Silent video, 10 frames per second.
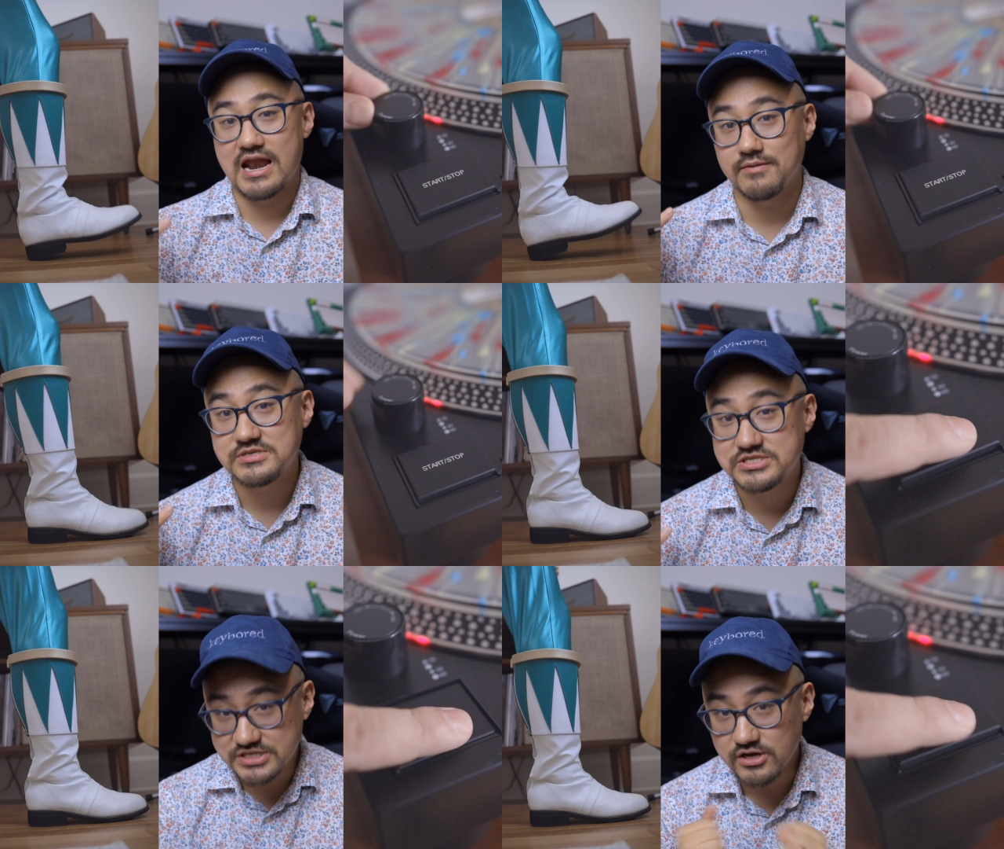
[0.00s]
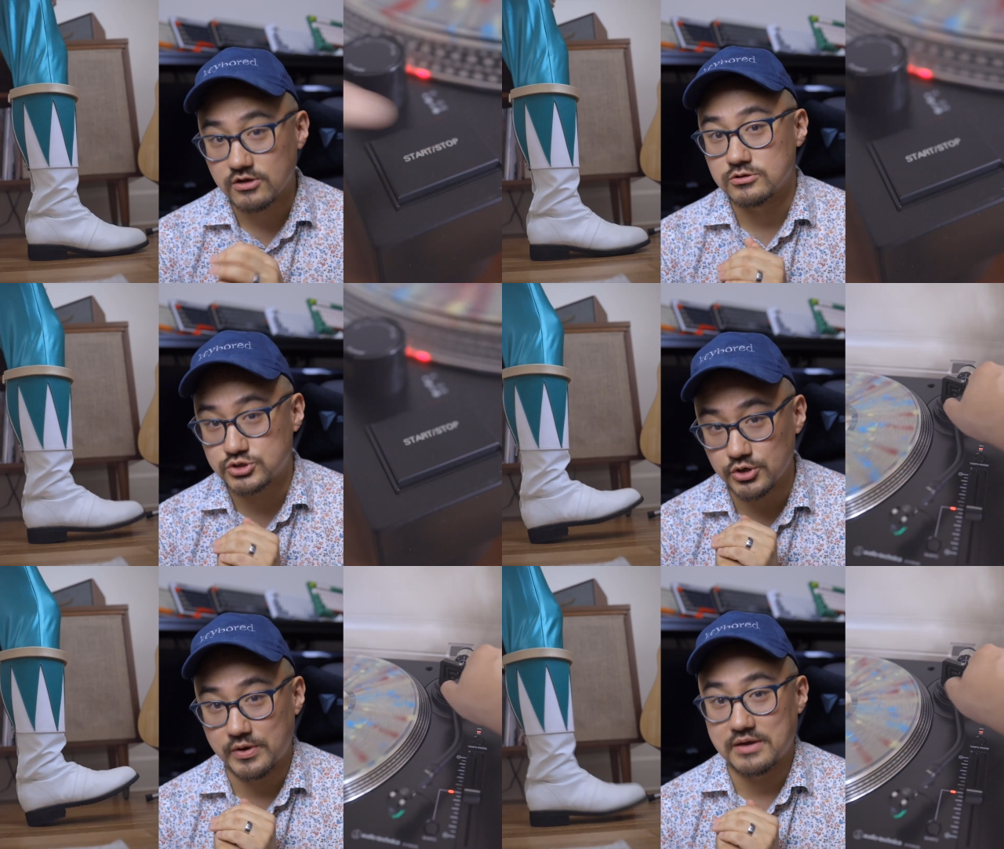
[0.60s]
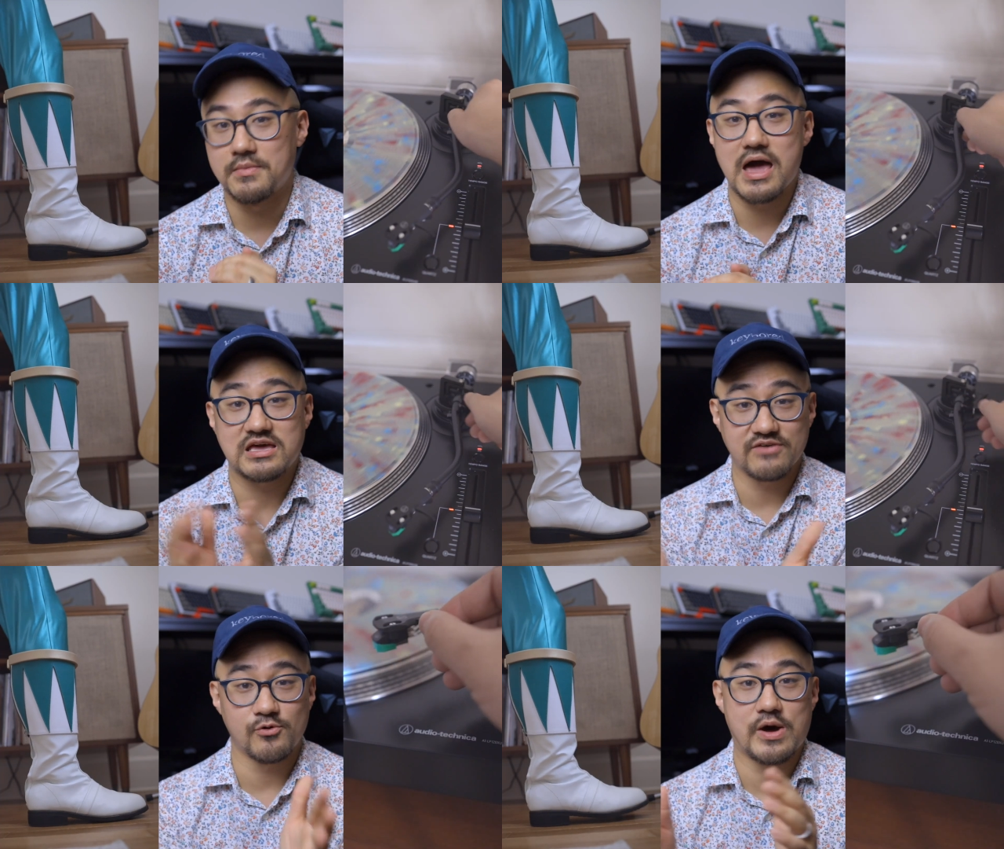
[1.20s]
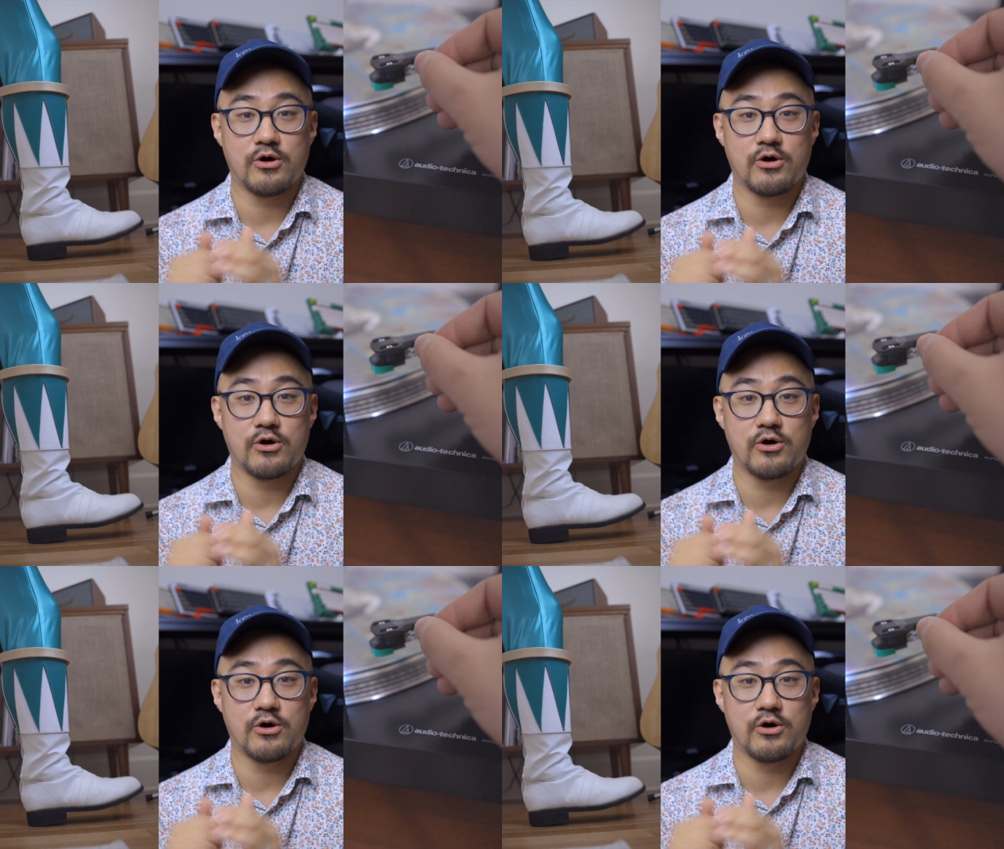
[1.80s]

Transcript: and I'm still doing my giveaway.